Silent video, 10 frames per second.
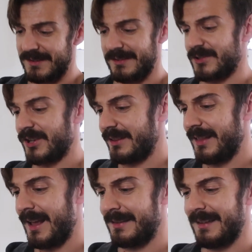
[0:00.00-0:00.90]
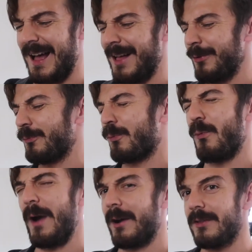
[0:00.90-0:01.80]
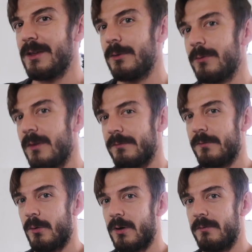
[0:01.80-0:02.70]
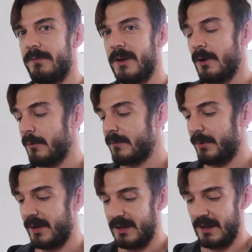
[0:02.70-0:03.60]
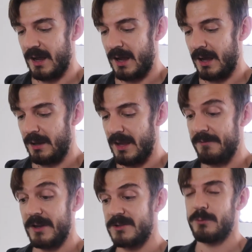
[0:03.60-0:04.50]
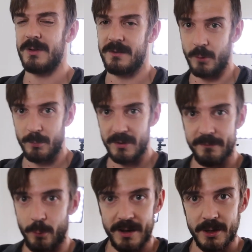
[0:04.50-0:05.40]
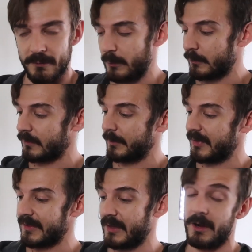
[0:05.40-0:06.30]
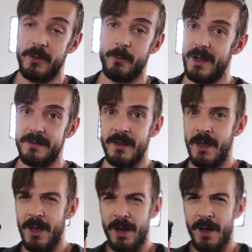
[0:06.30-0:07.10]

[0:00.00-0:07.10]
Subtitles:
it such a good lens. I'll rarely use it for videos, but if I do, it's normally for interviews or something like that. Otherwise,